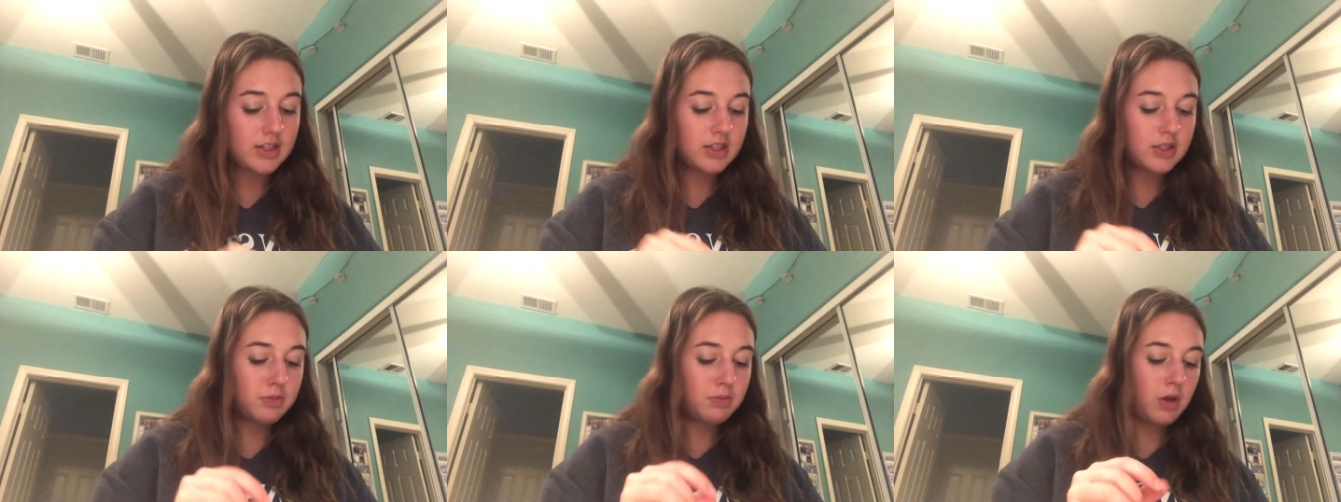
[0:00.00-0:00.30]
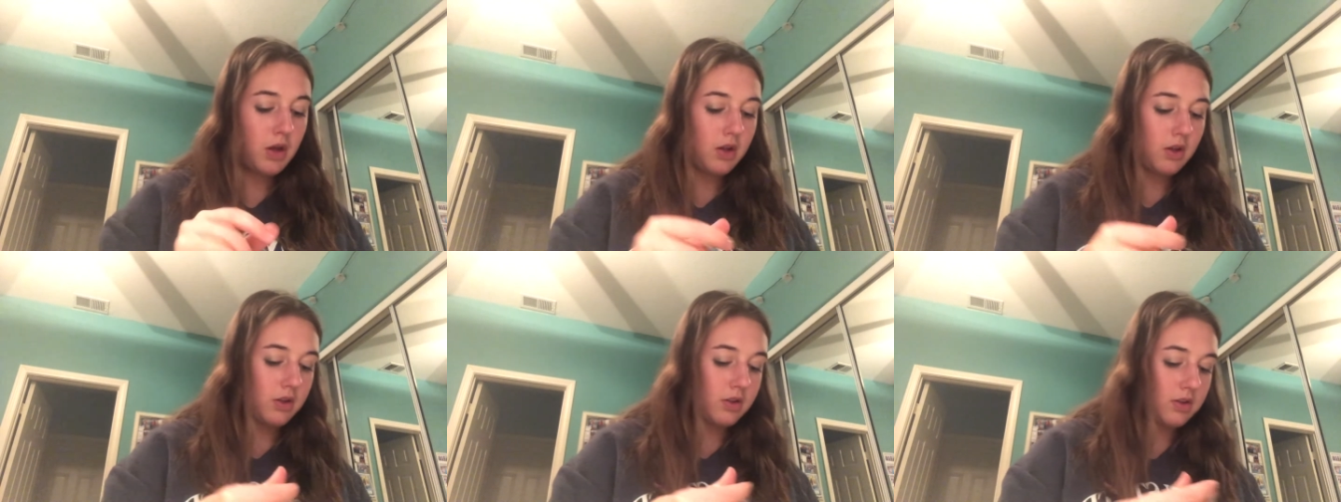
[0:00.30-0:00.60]

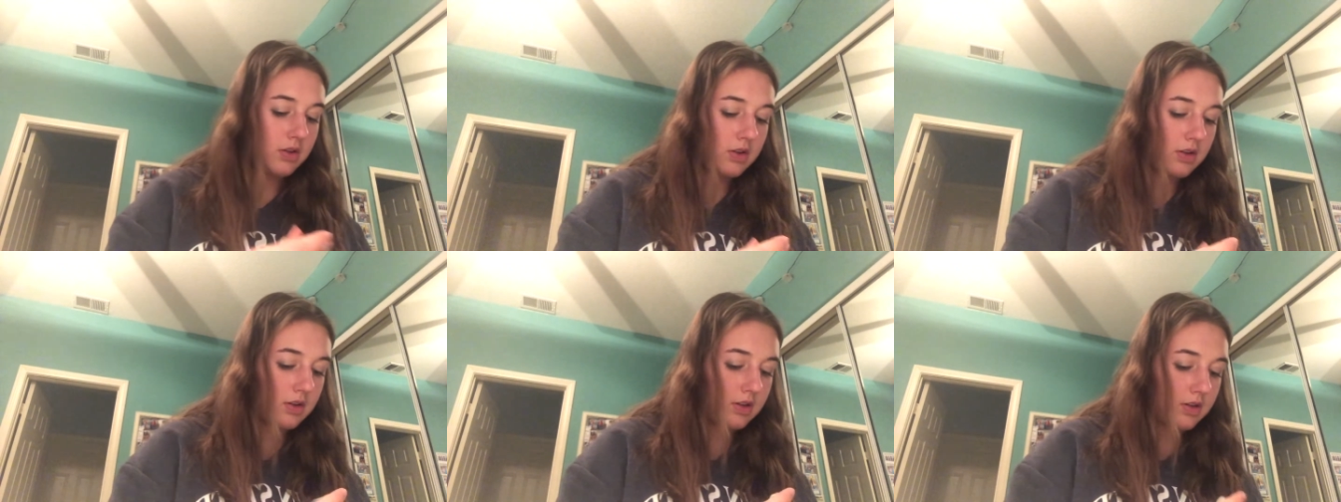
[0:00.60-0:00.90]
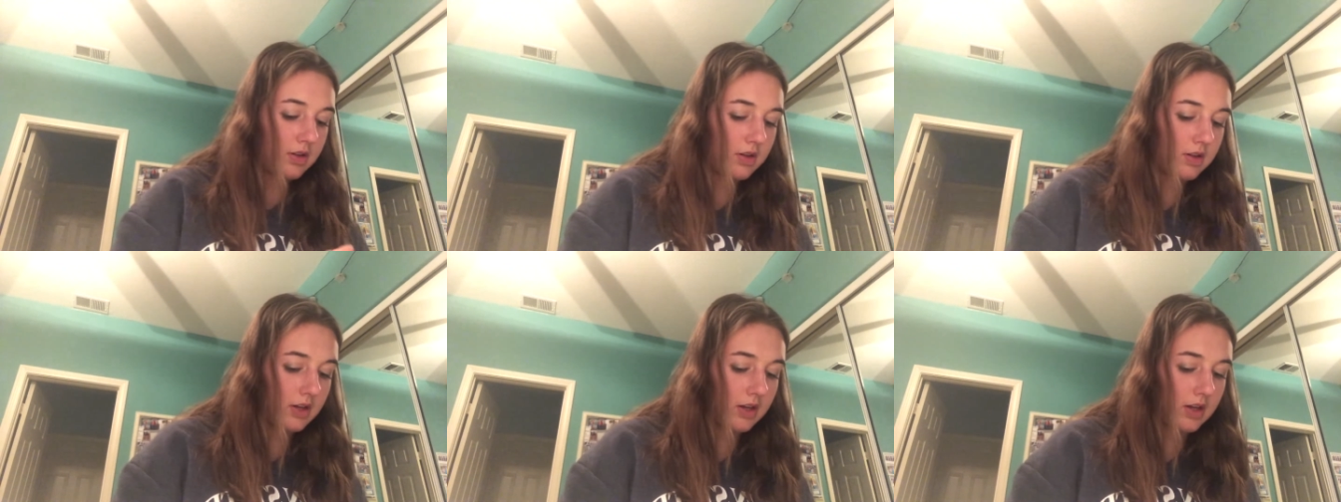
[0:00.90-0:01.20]
small
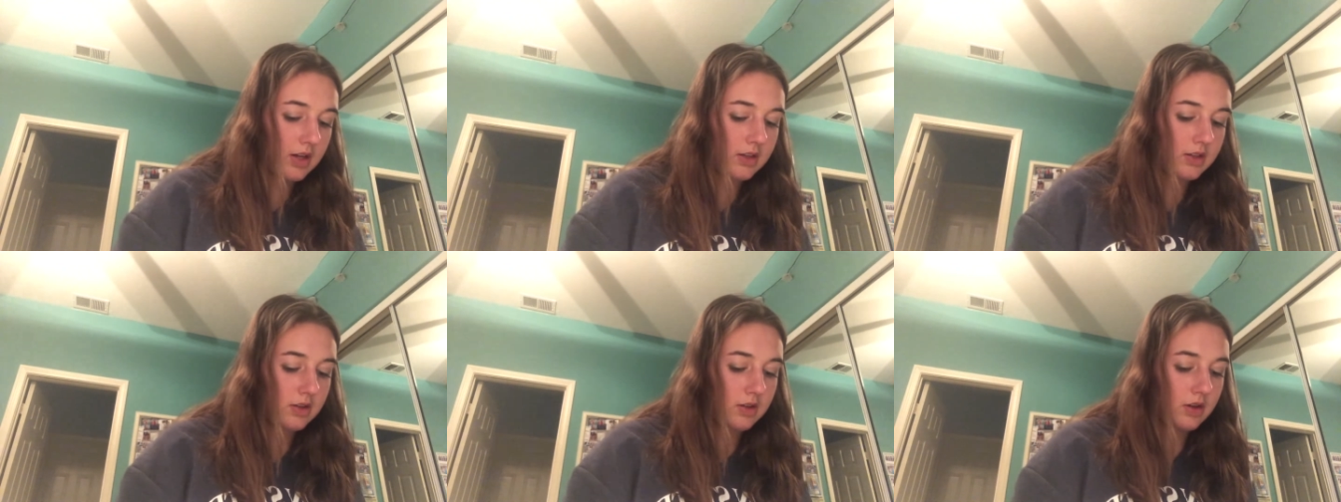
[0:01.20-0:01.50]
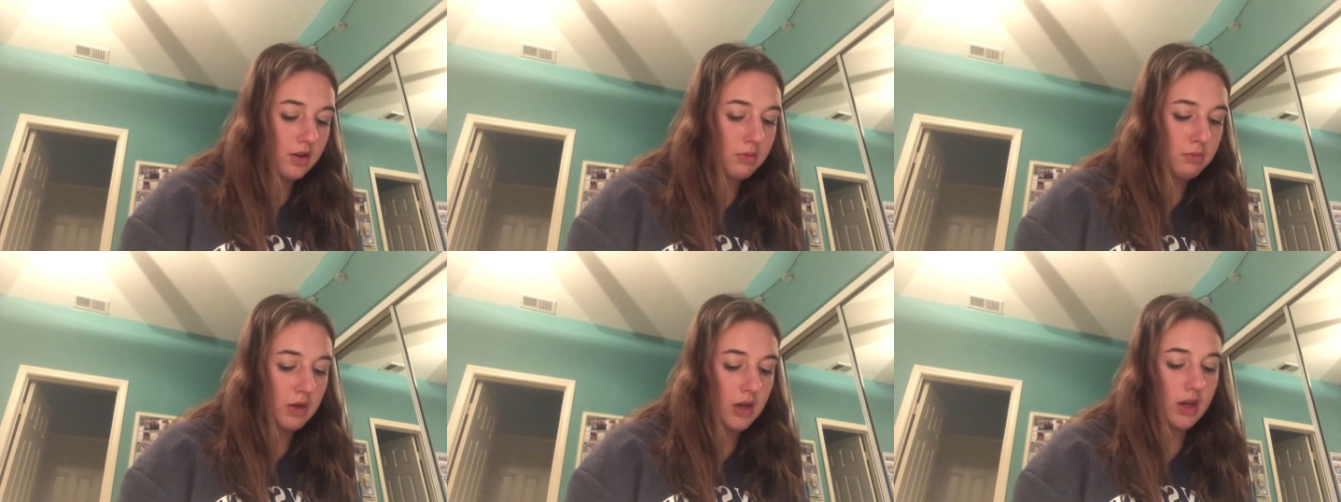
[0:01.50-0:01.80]
as you
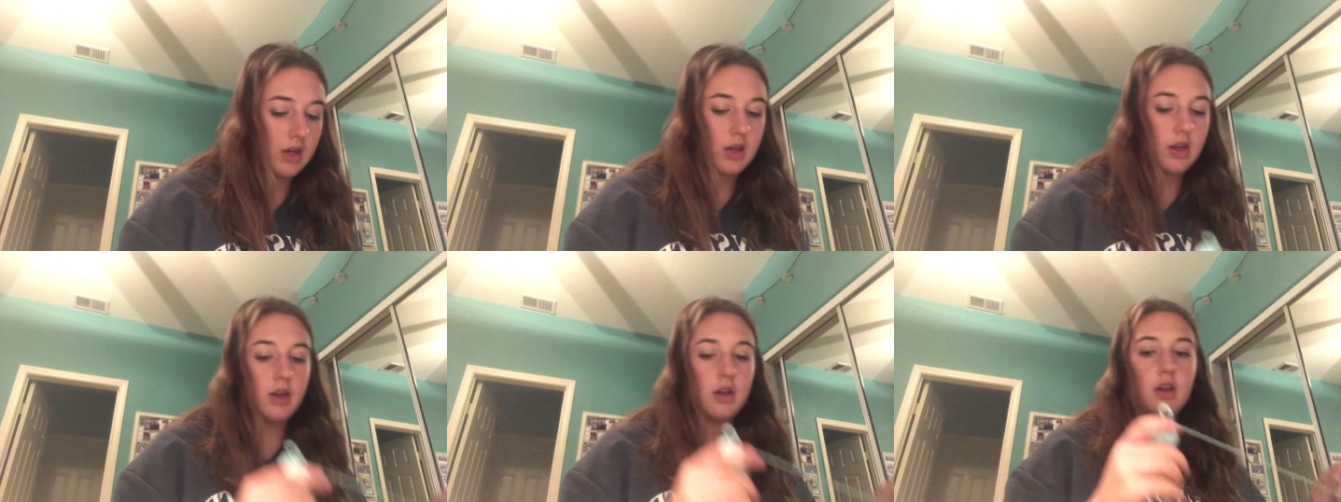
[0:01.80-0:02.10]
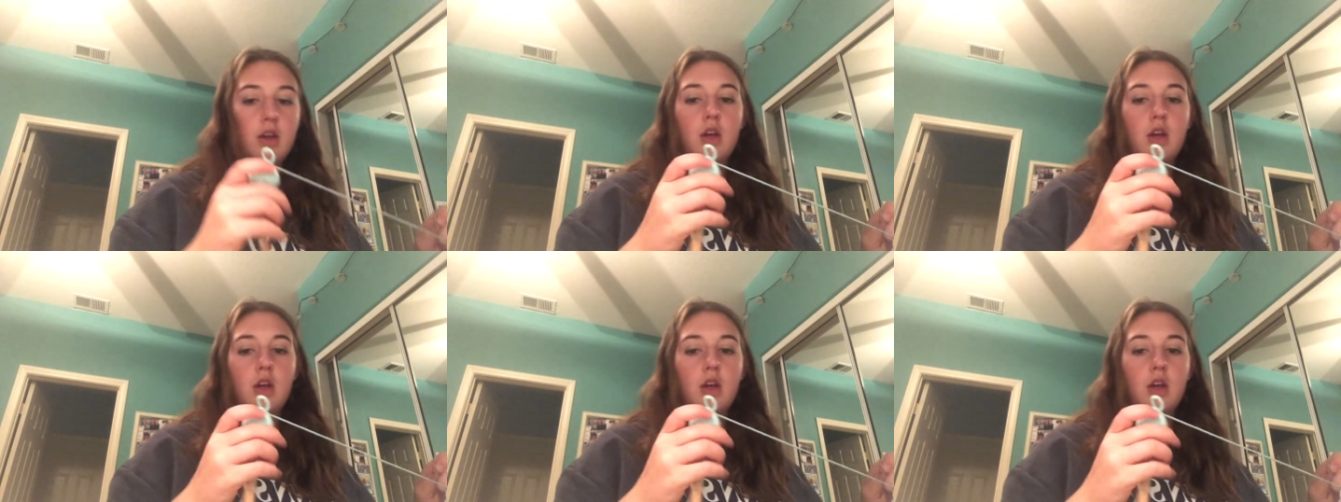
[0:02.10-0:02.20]
can make it.